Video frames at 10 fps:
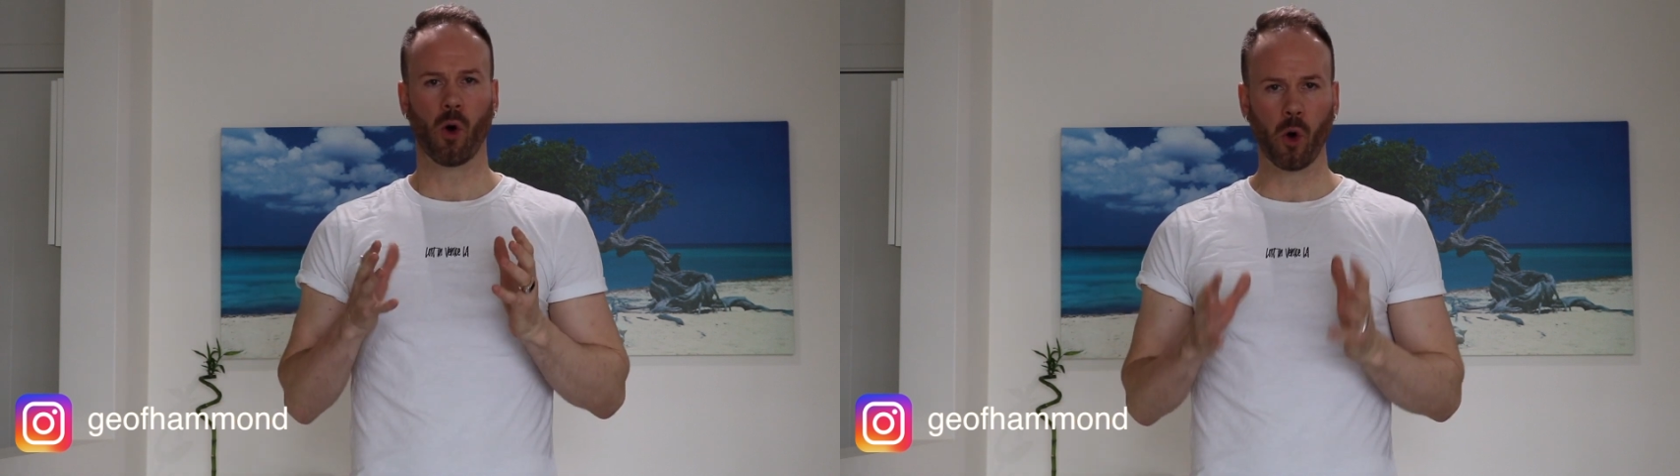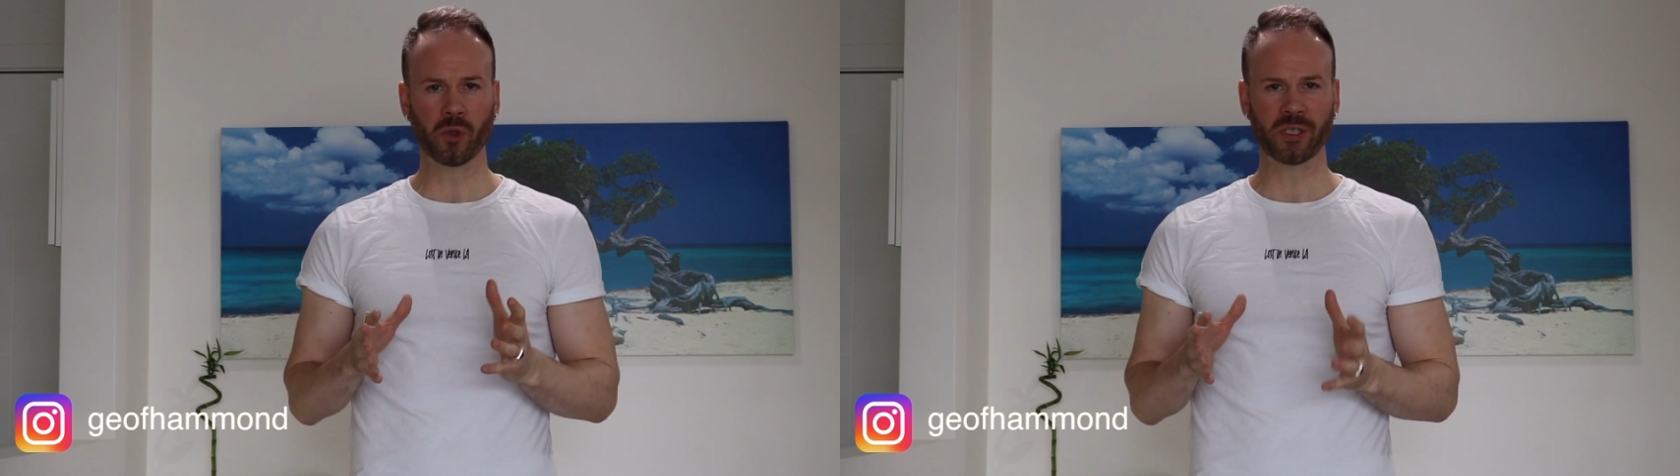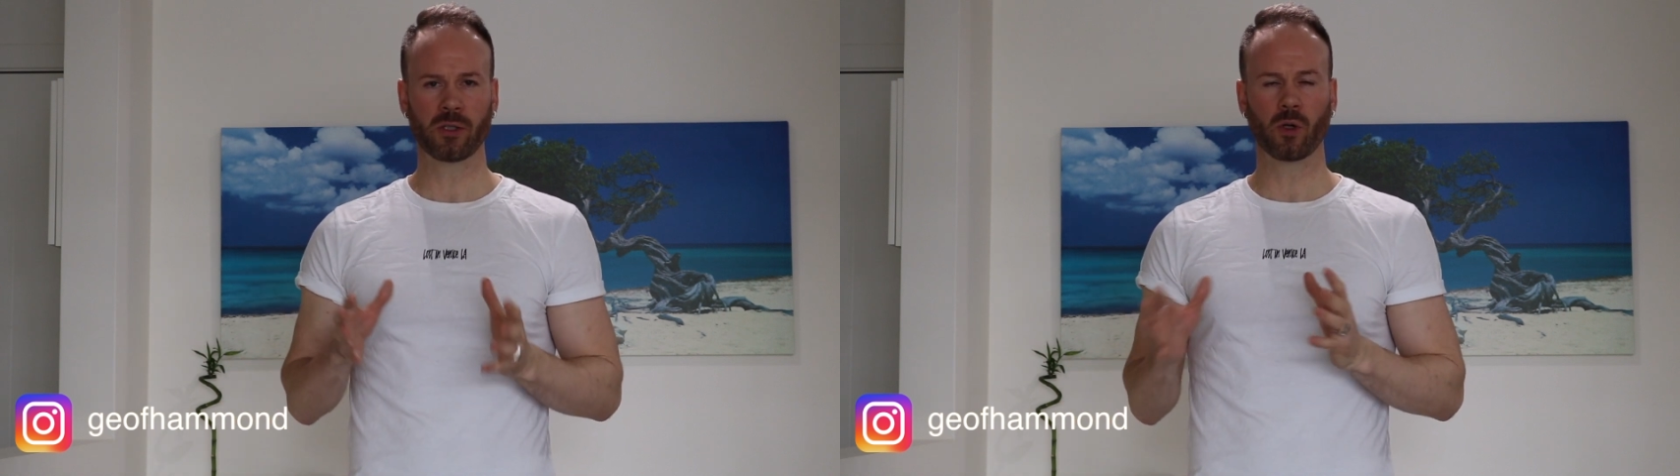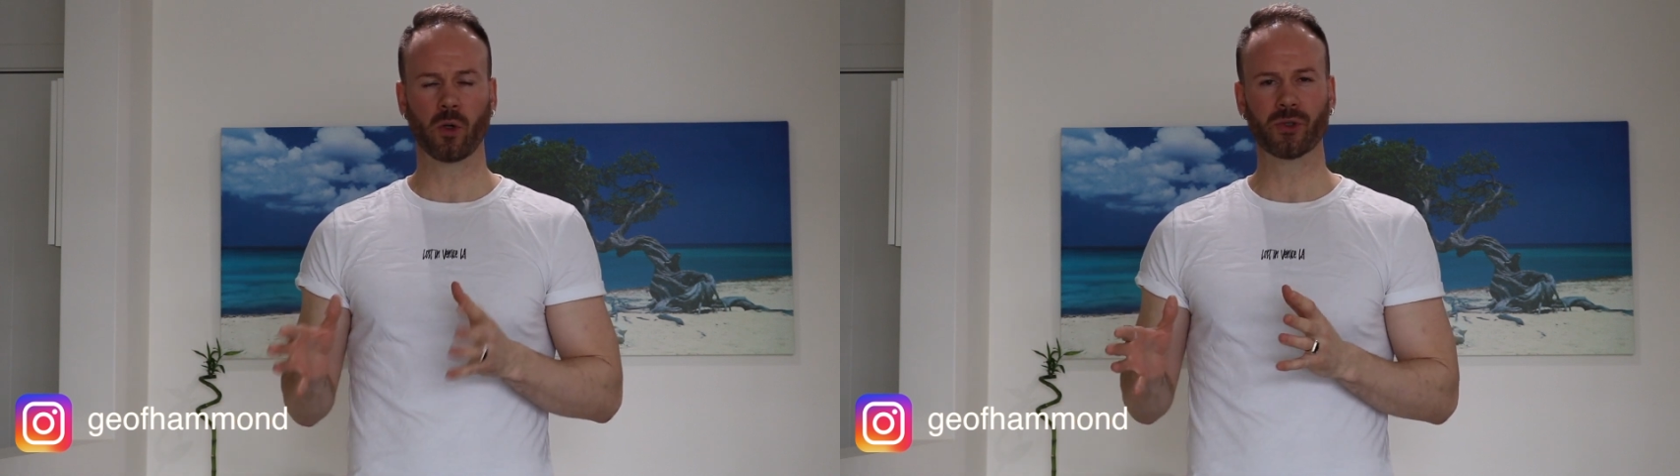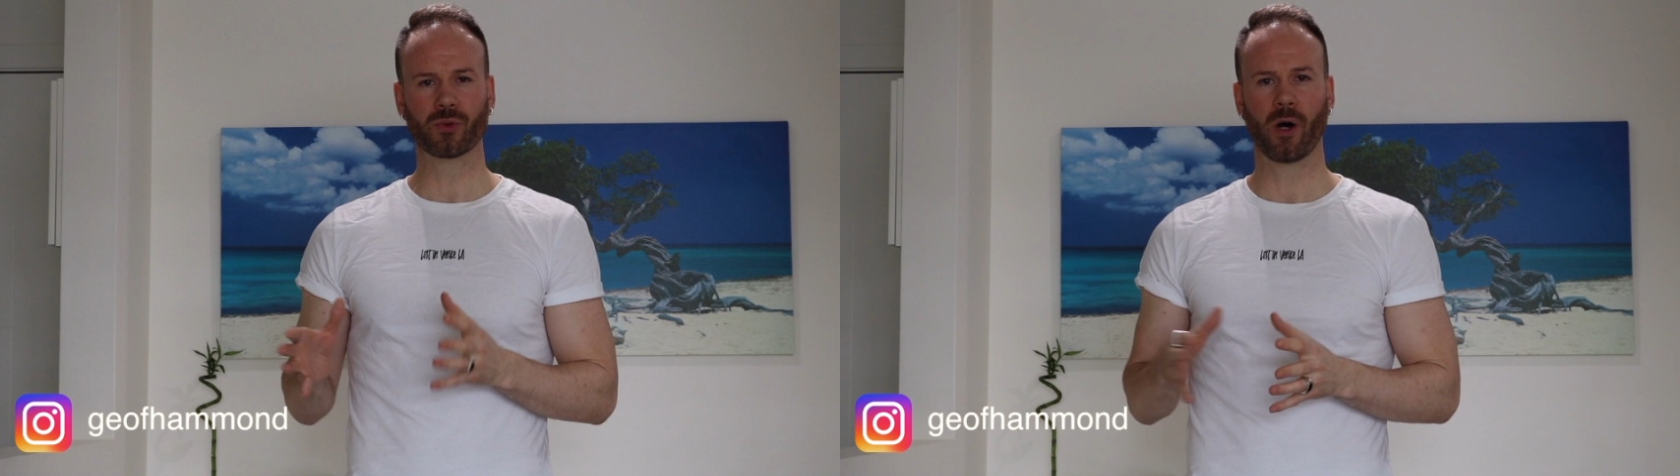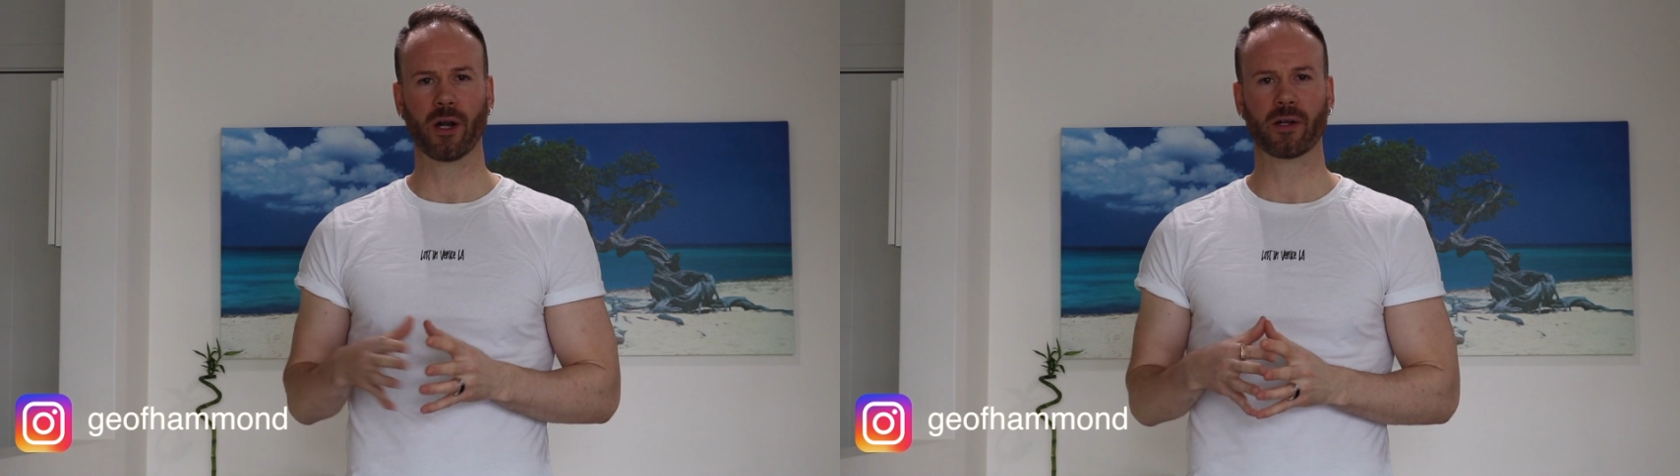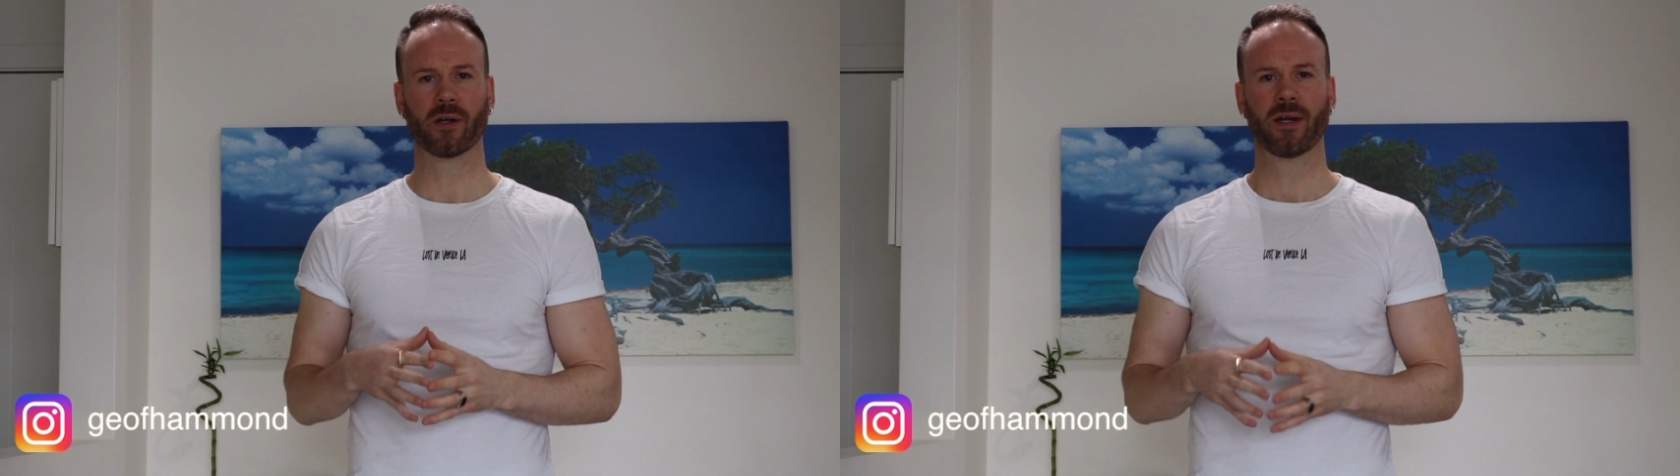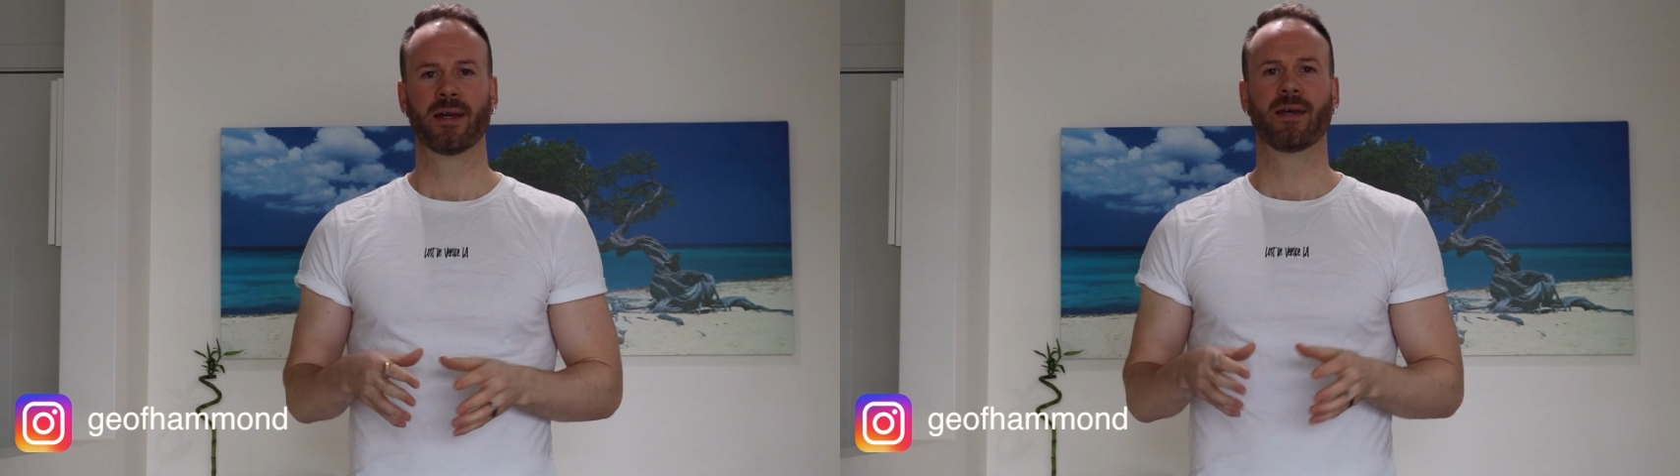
only cold water,